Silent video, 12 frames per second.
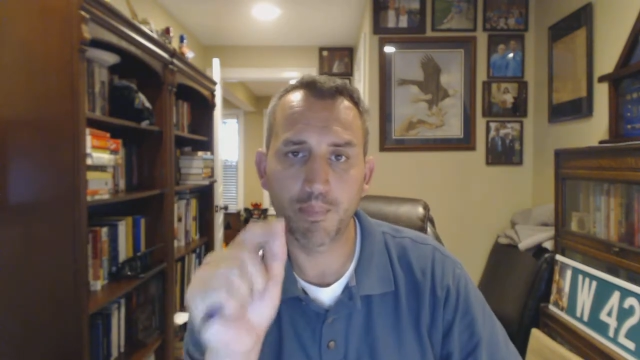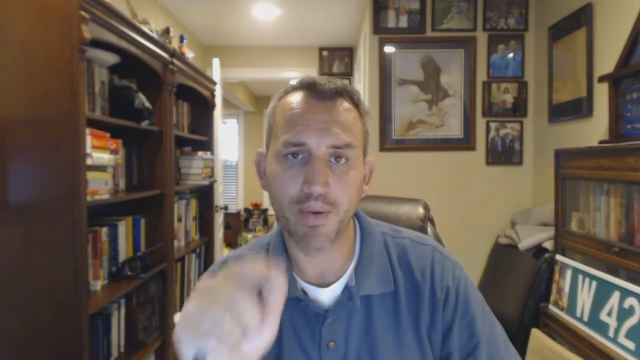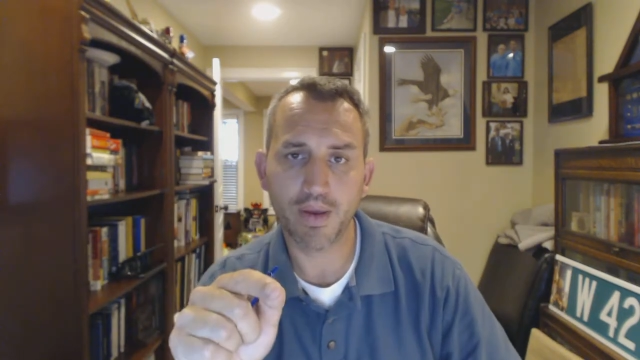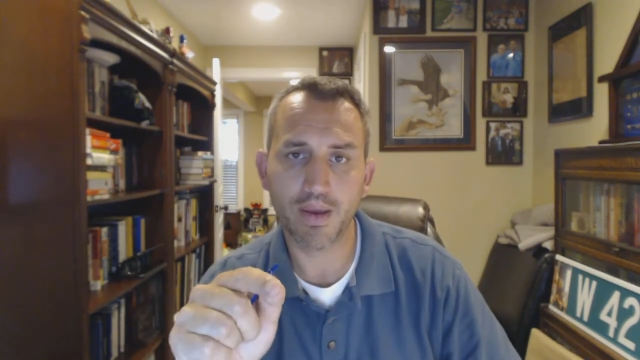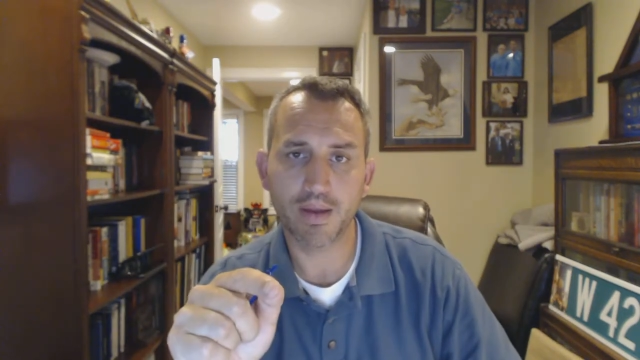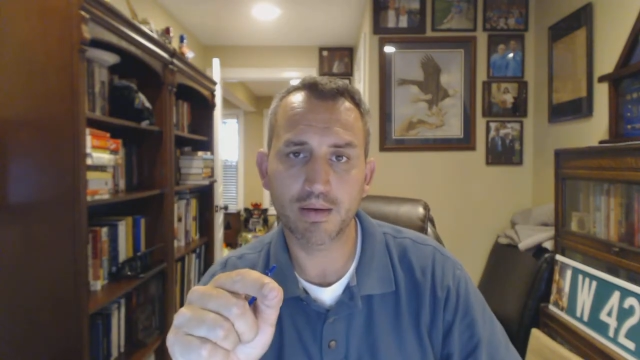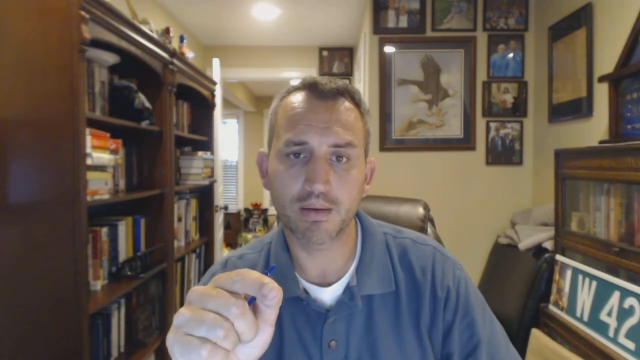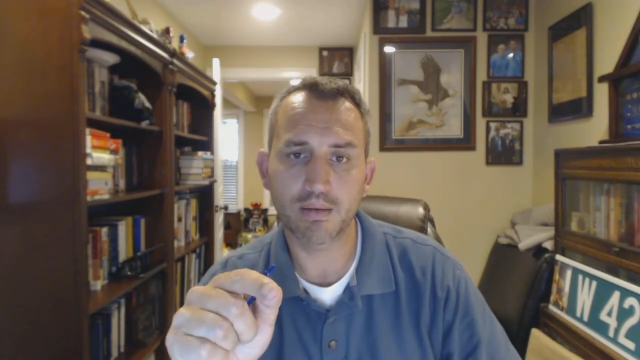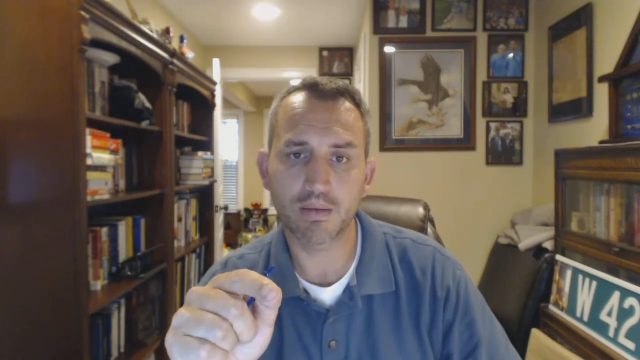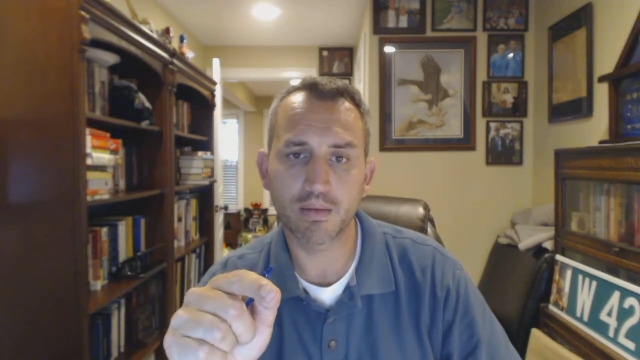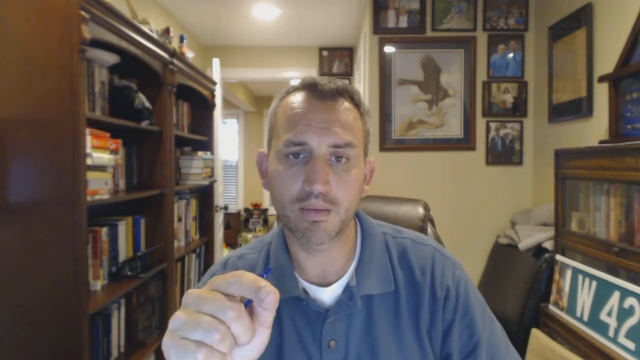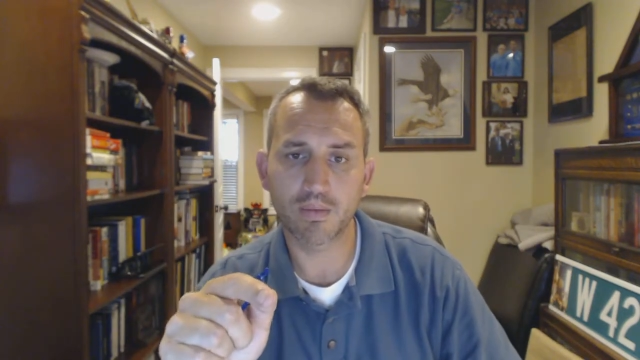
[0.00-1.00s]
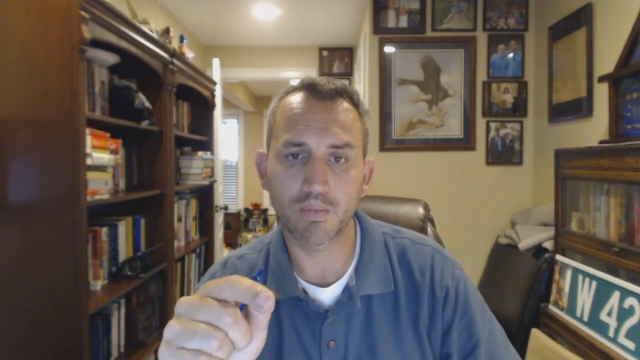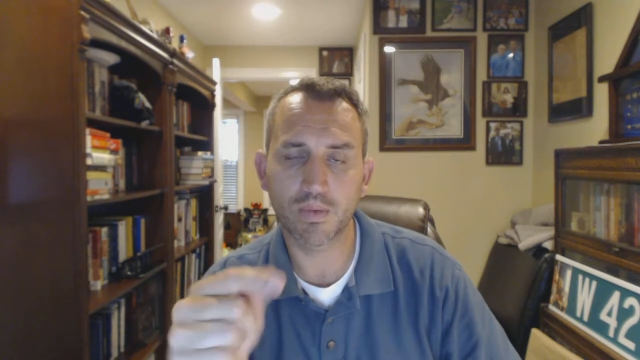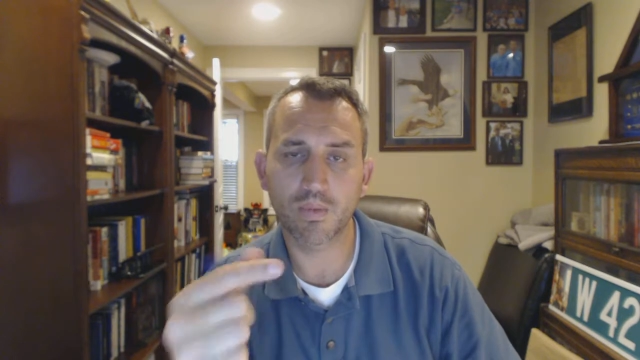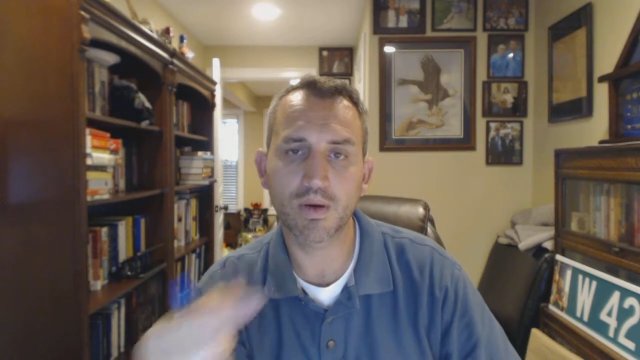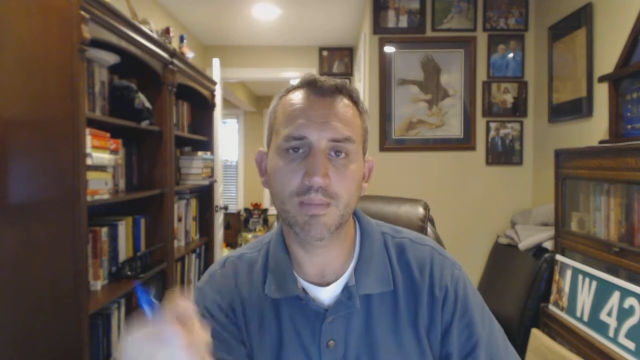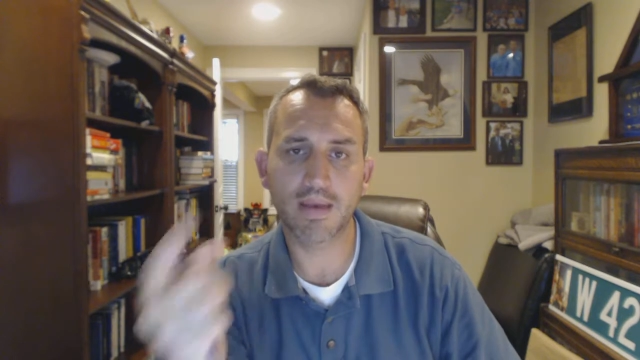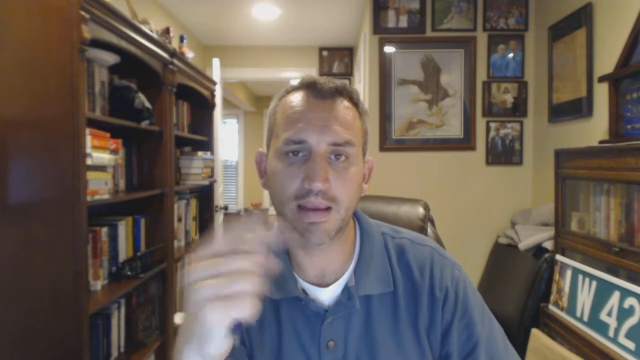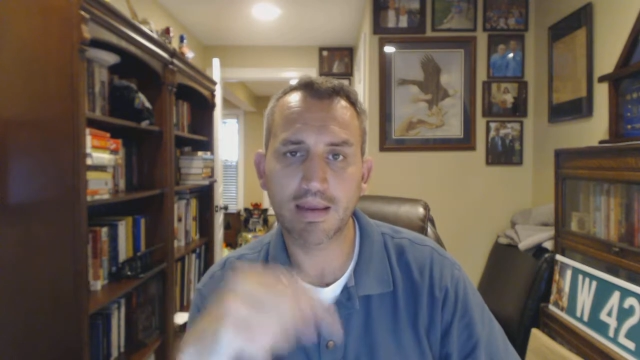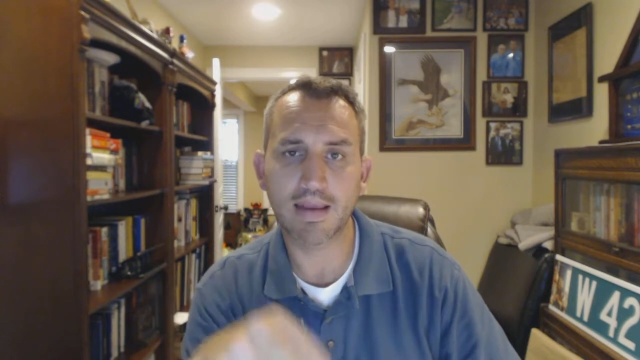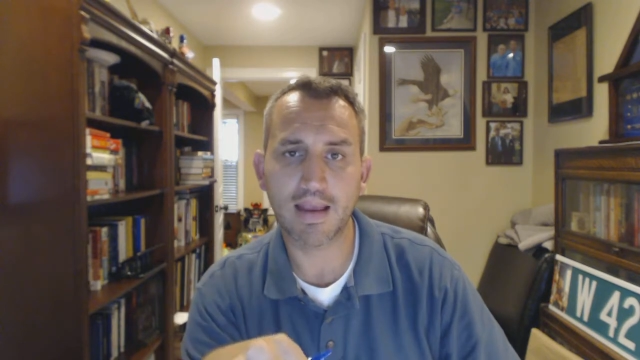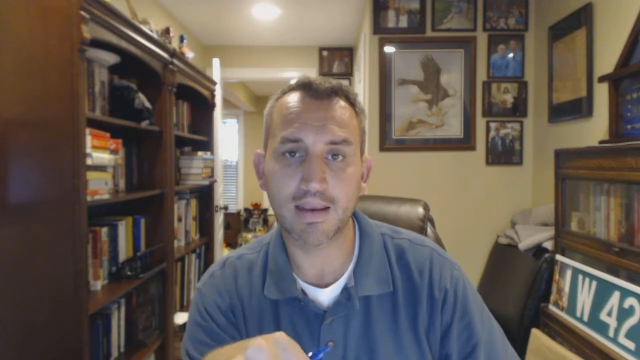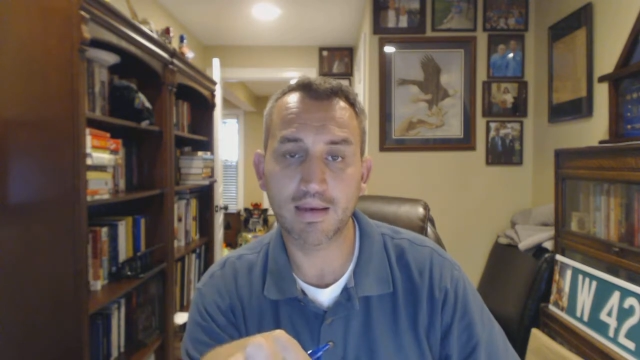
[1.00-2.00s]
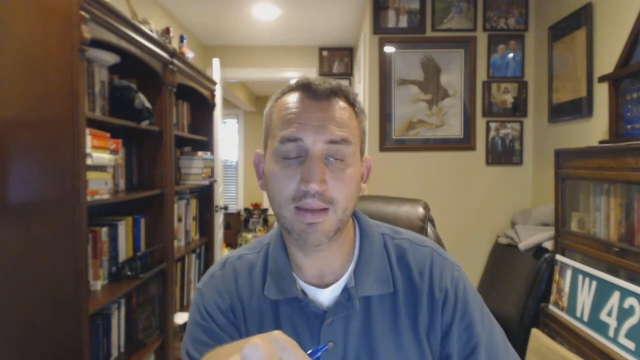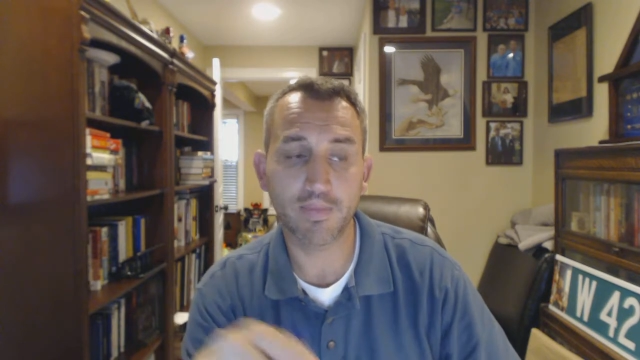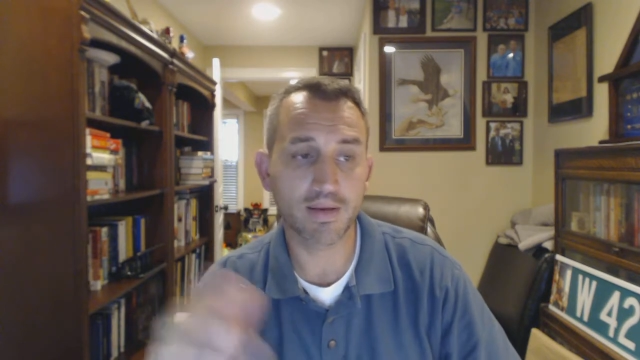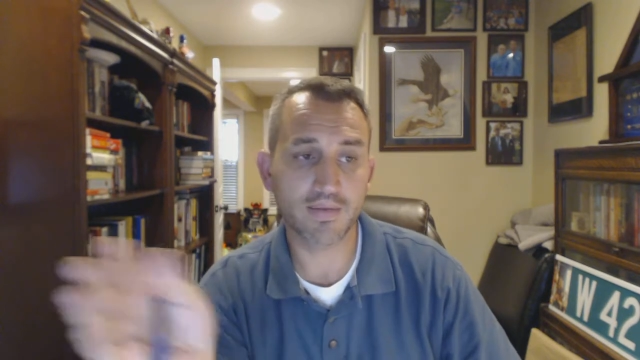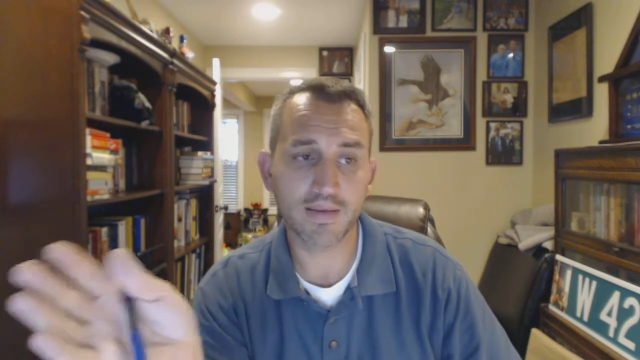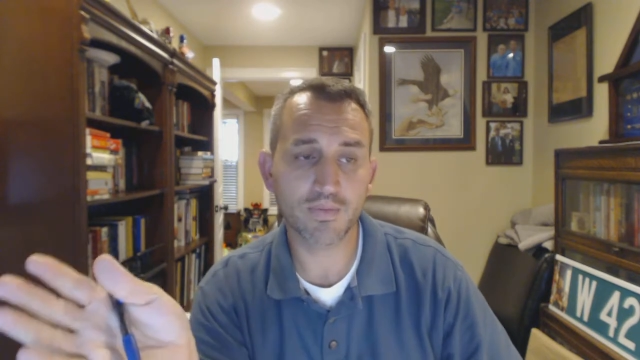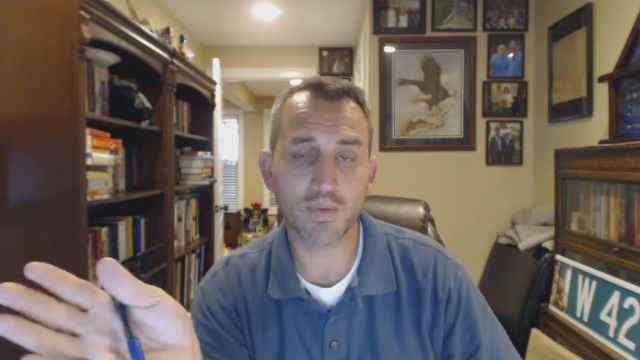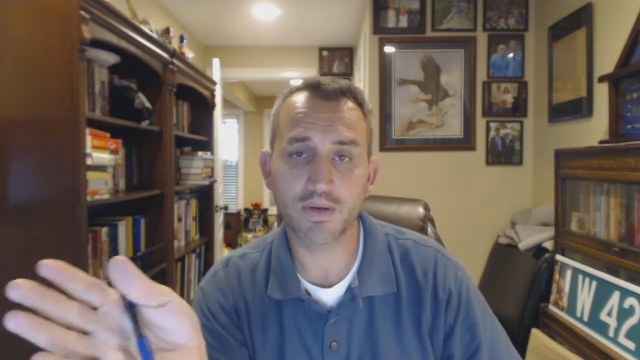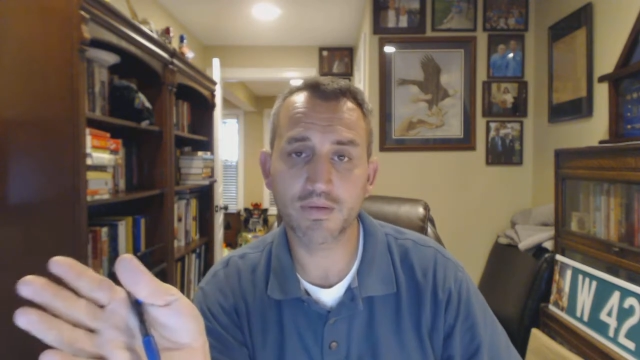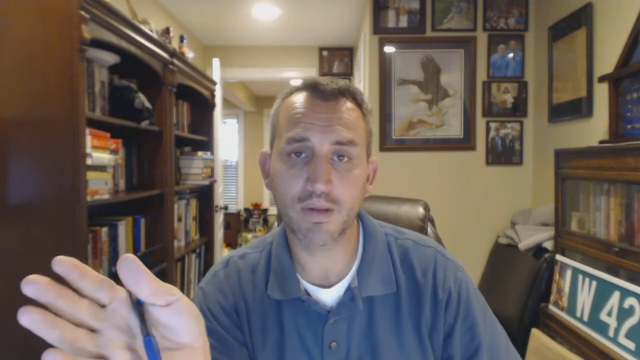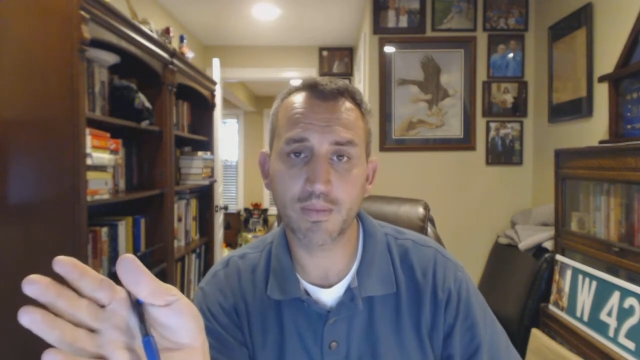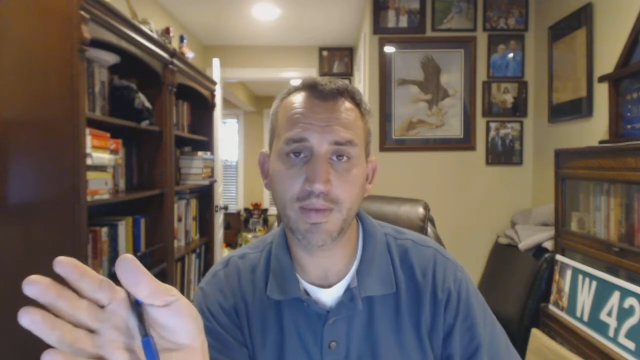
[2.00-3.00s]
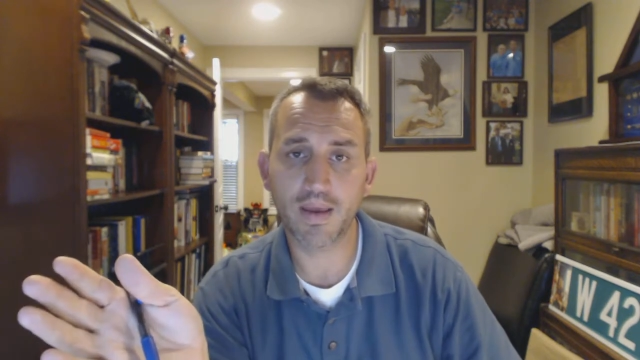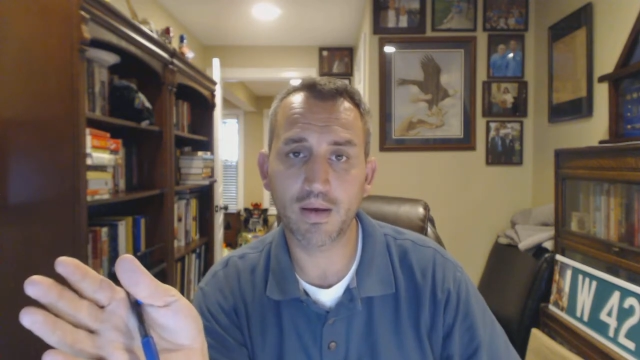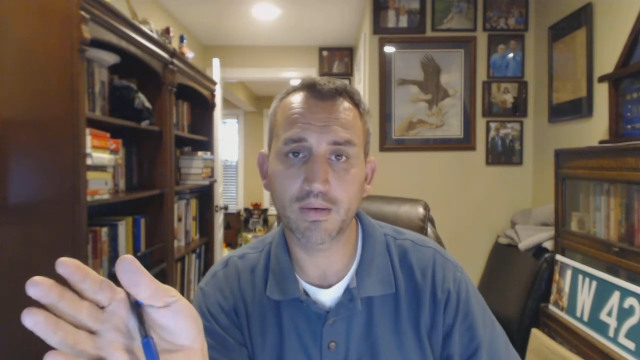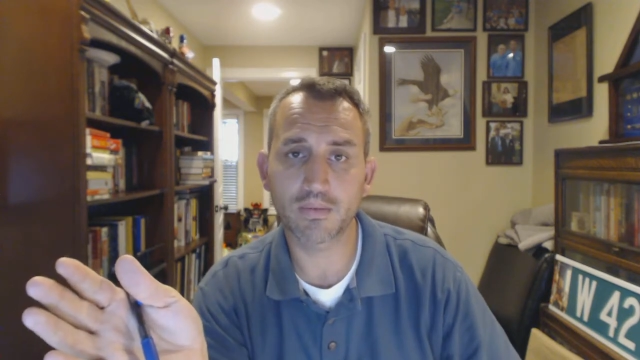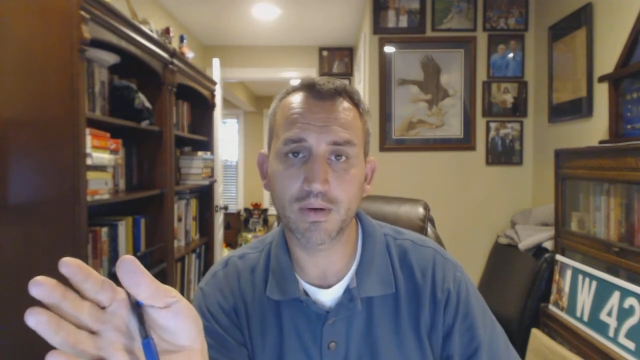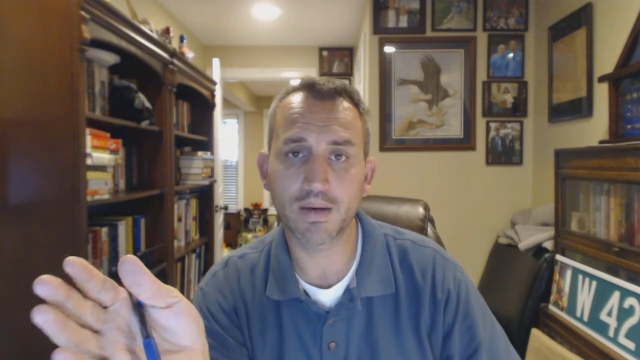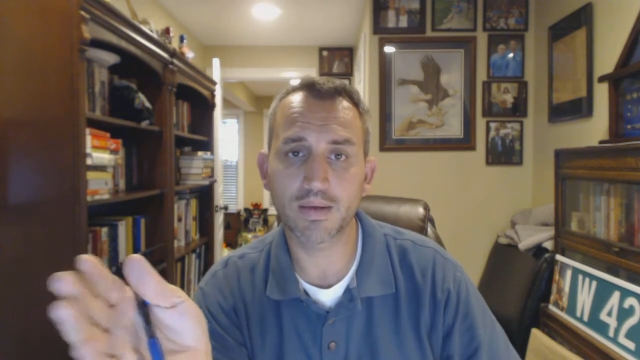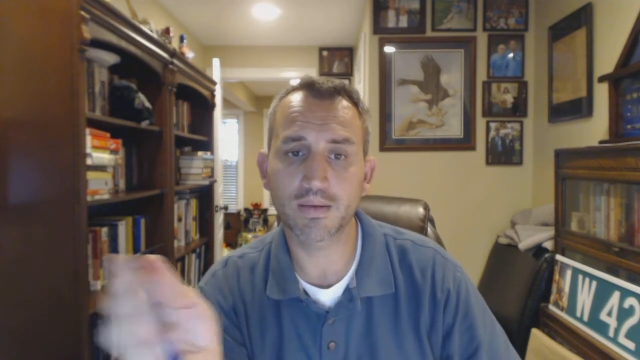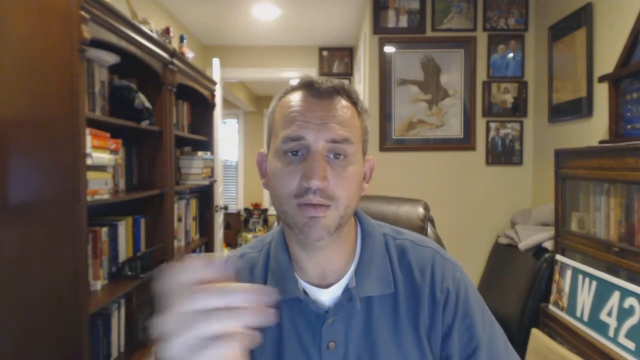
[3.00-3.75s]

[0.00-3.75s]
But we want to make it academic because that's what it's all about, right?